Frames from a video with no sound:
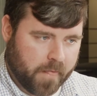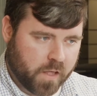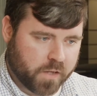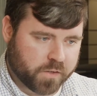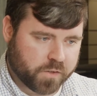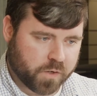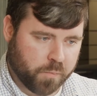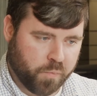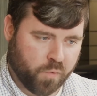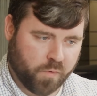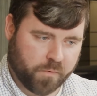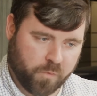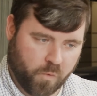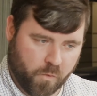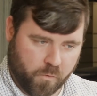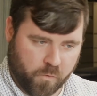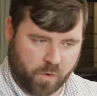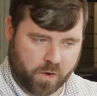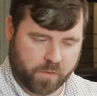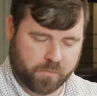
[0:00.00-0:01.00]
So port
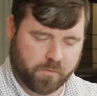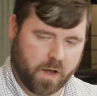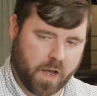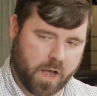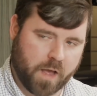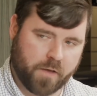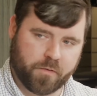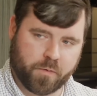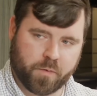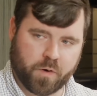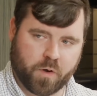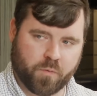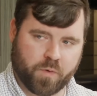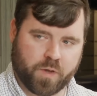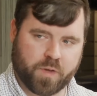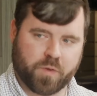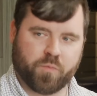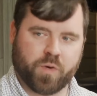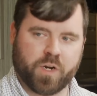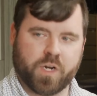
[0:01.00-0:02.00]
445, you know,
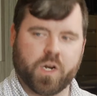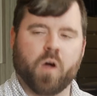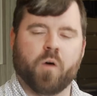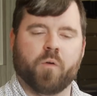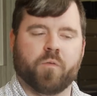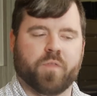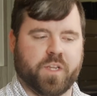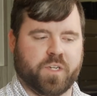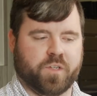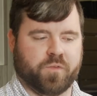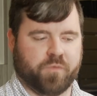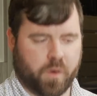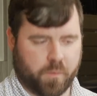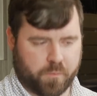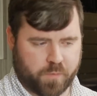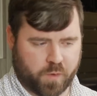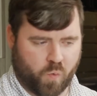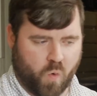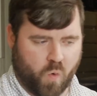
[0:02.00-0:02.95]
we, we know this from the